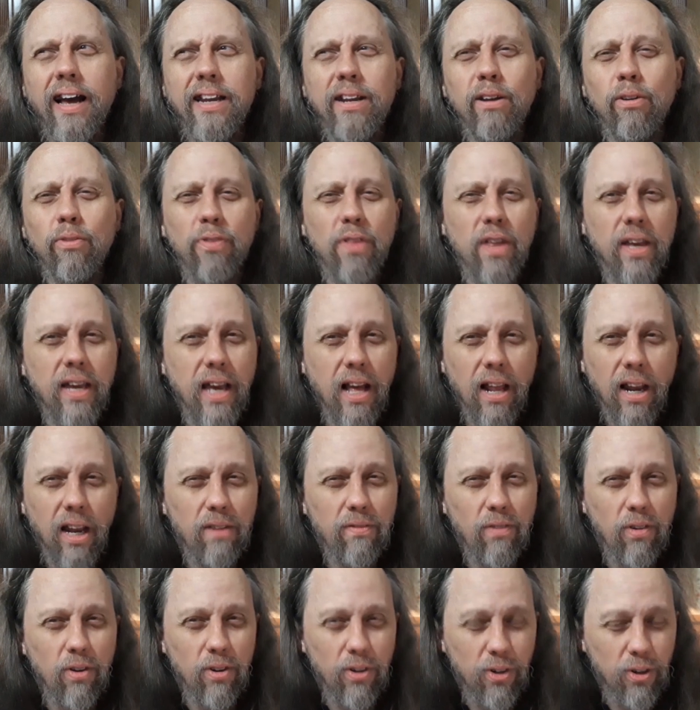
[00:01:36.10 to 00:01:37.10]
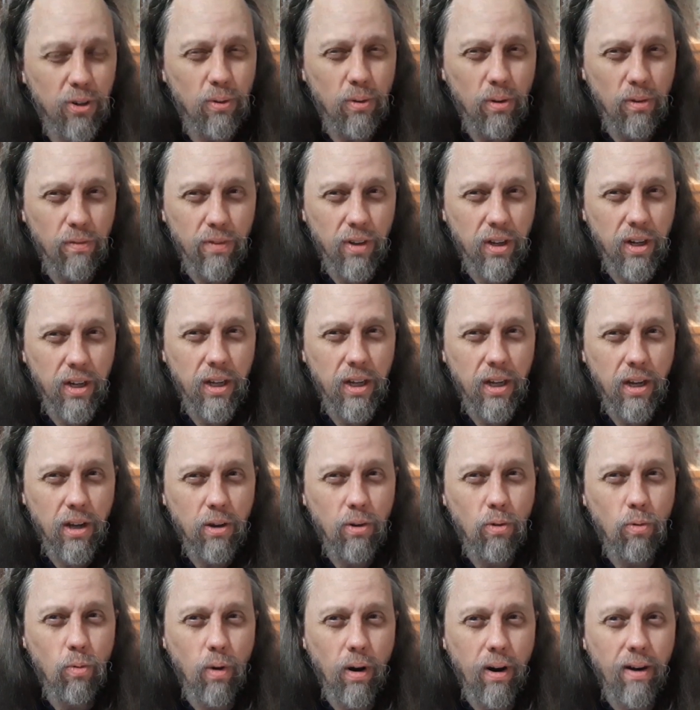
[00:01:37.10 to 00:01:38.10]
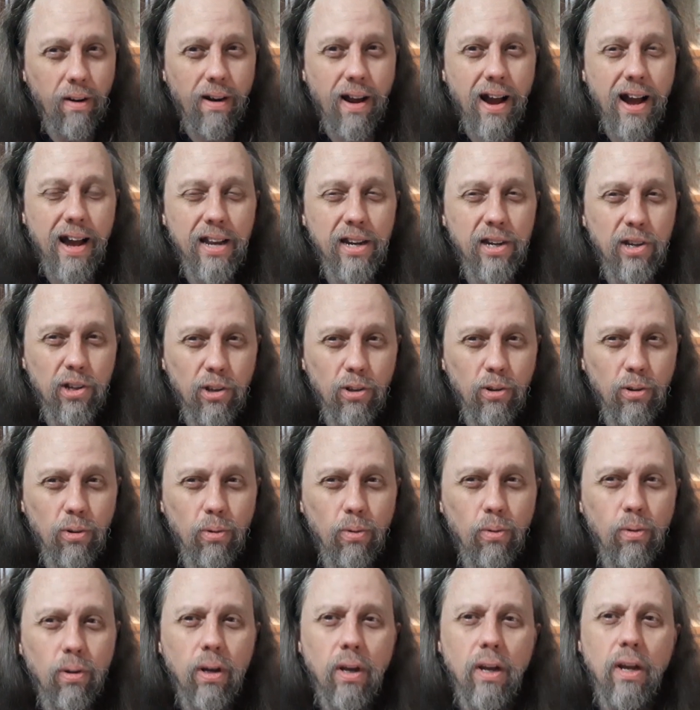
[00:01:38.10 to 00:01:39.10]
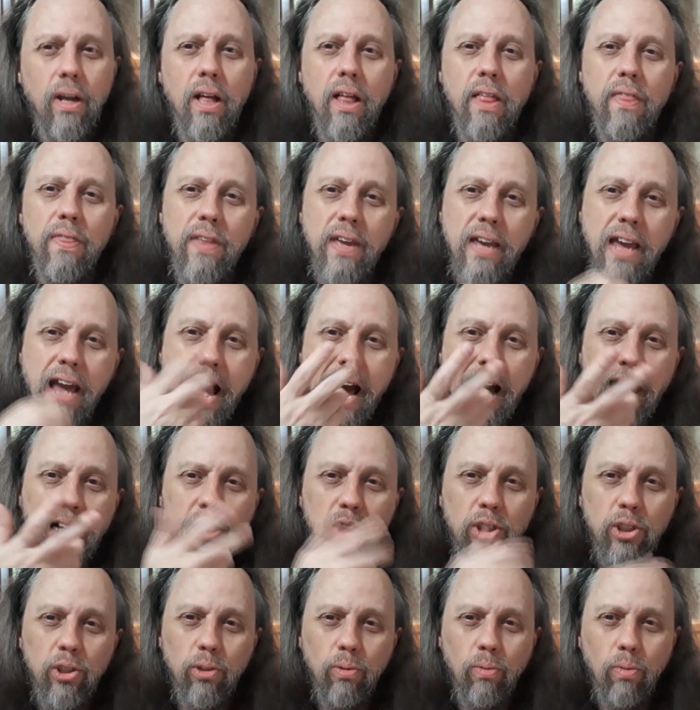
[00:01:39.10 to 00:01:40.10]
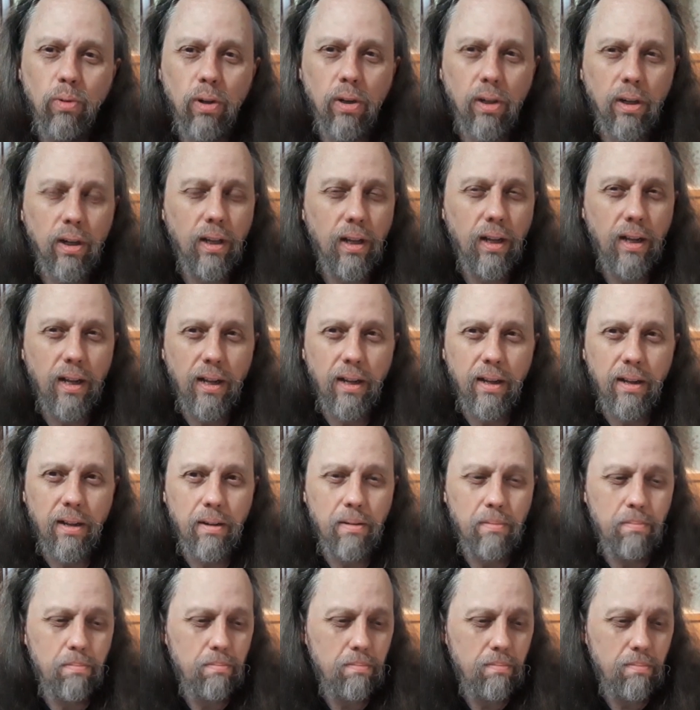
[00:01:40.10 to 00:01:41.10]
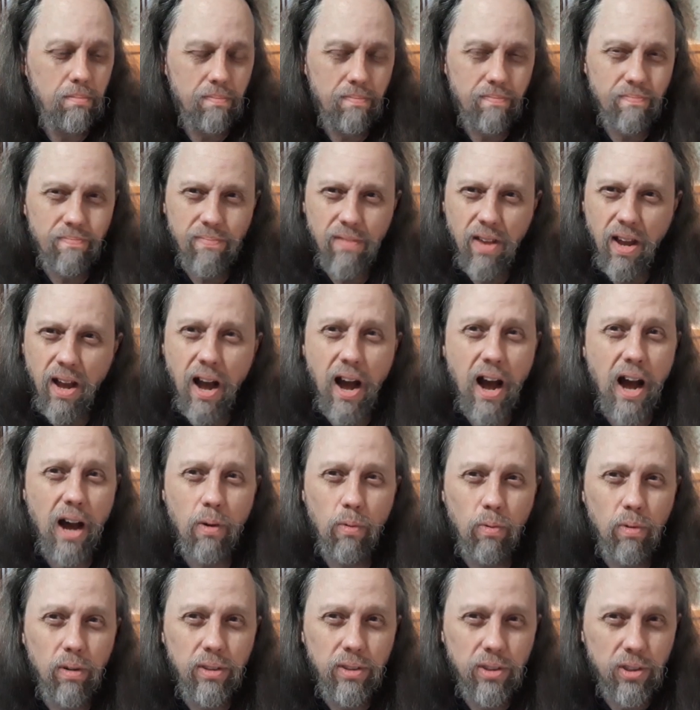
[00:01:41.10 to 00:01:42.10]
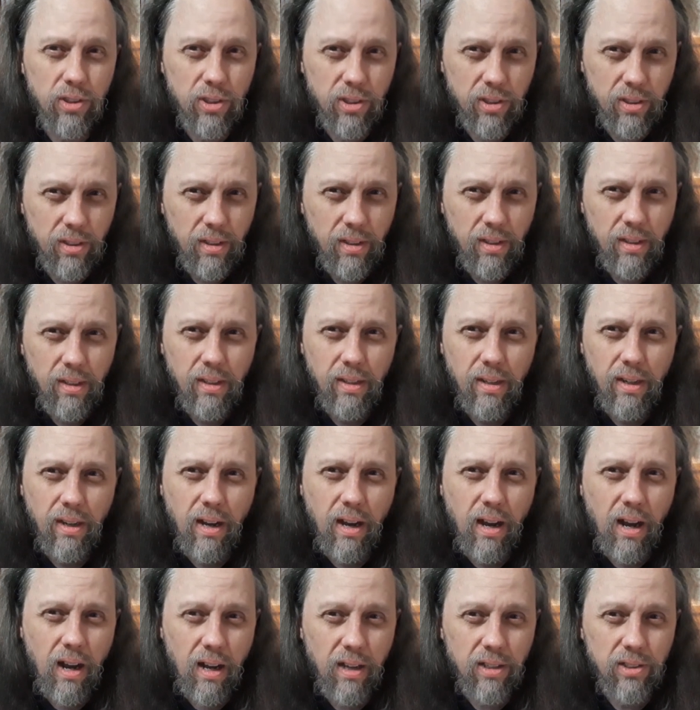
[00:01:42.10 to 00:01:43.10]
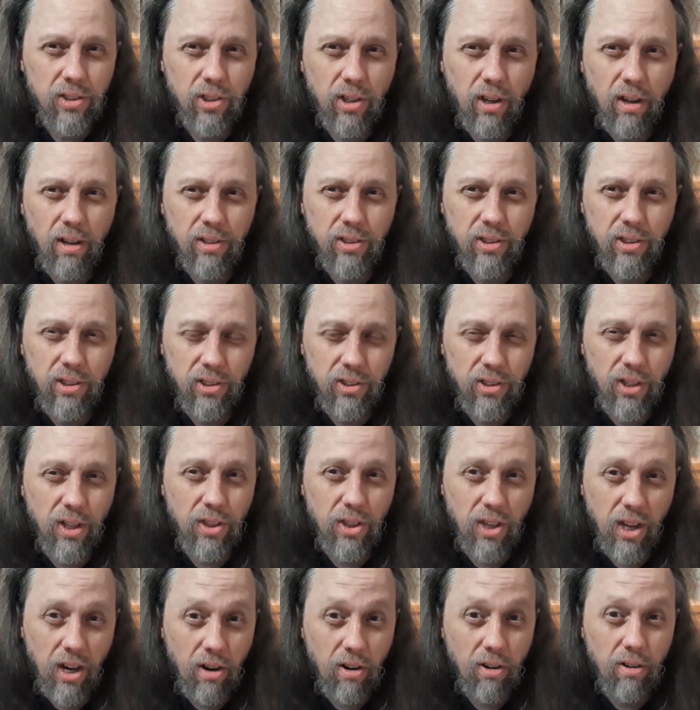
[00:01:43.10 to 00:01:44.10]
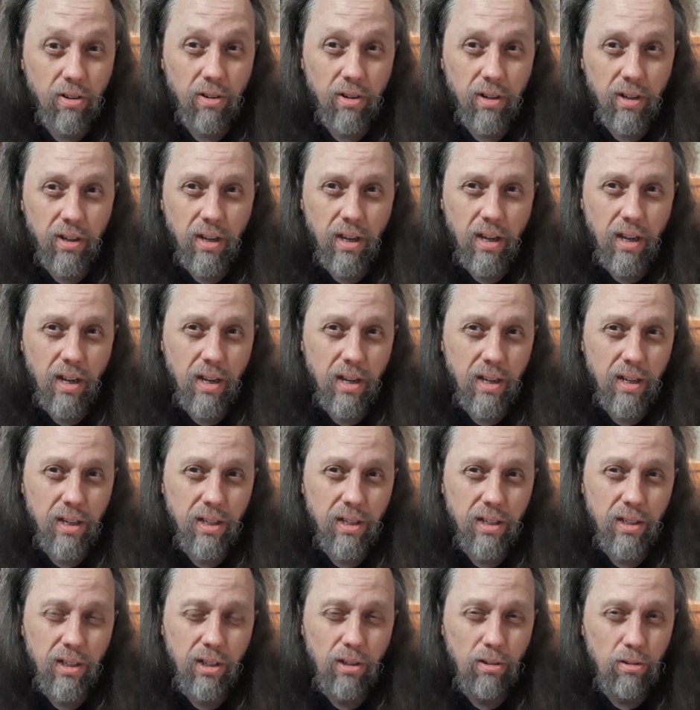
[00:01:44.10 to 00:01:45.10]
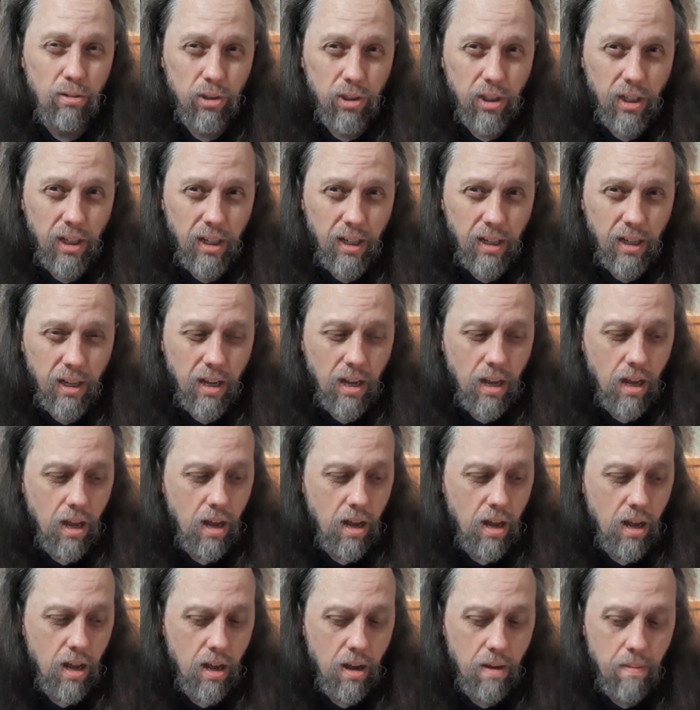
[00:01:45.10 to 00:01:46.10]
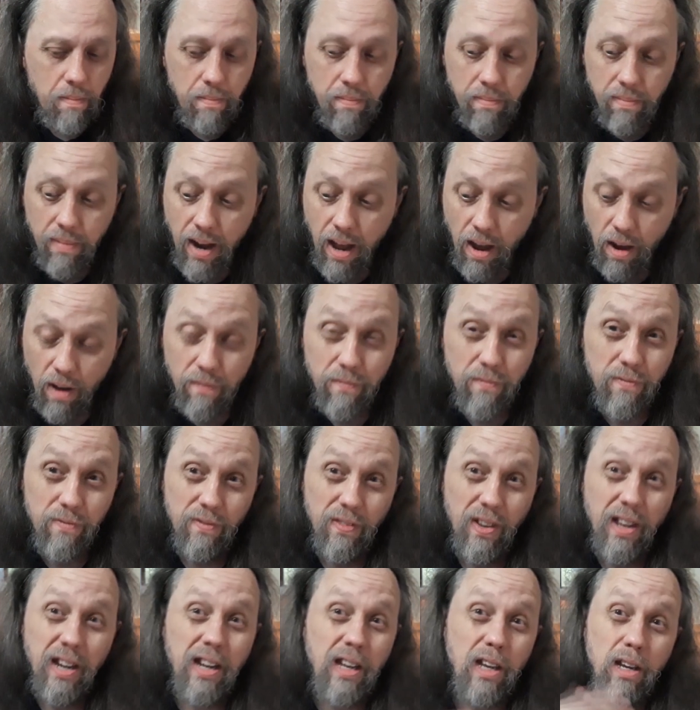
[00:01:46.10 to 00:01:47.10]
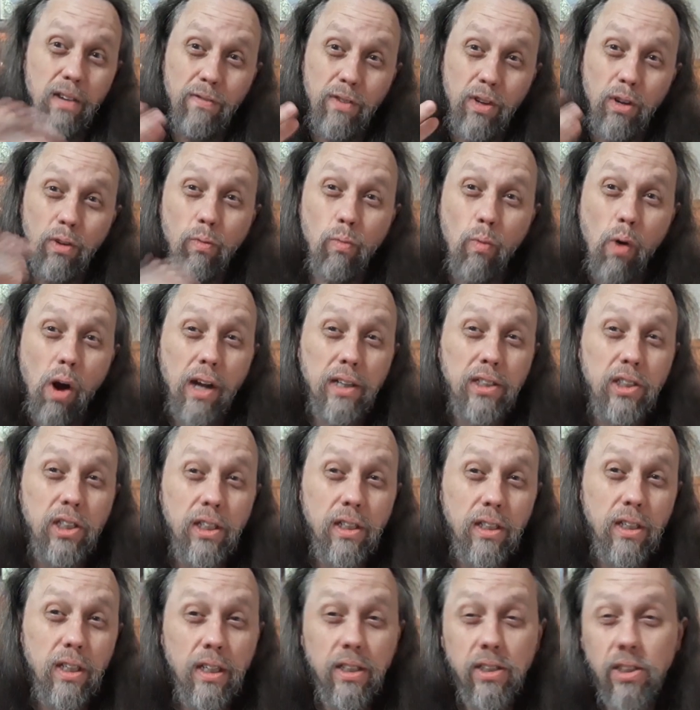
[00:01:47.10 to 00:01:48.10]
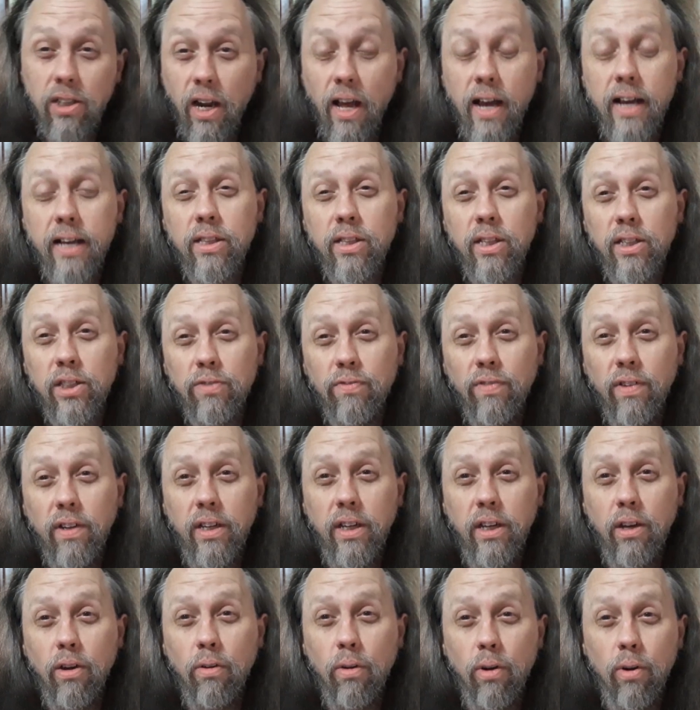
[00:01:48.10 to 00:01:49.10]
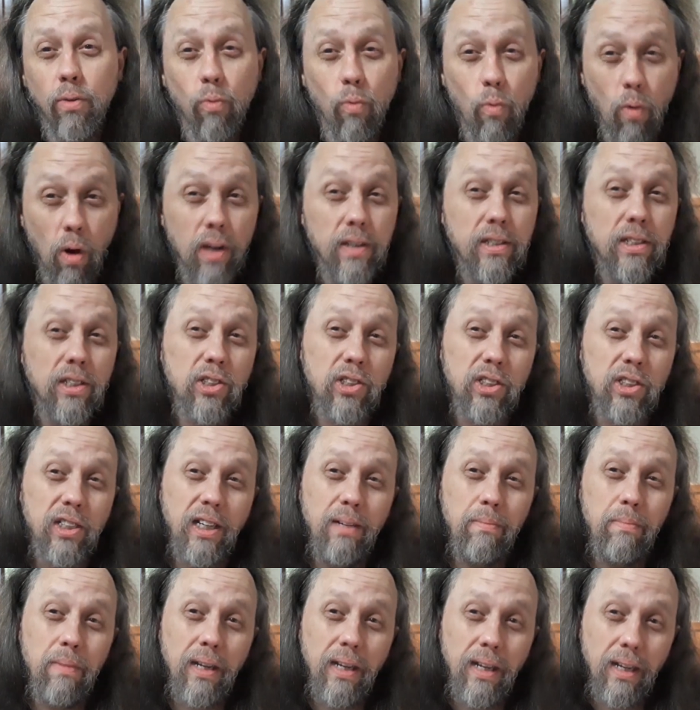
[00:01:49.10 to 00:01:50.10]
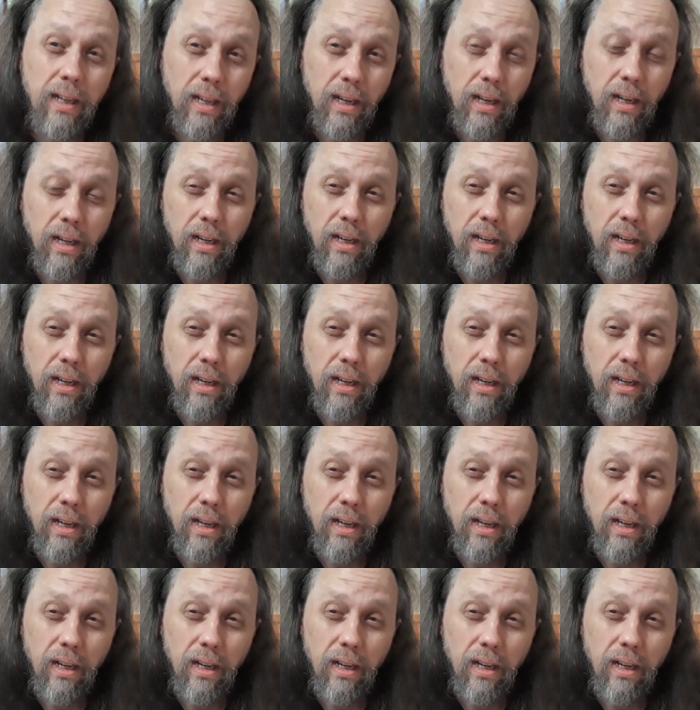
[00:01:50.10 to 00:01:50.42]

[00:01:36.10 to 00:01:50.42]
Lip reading: don't think I'll ever do a video where I do the actual hot ones, hot sauces that they're using. Now, if any of you watching this like this video and want to see me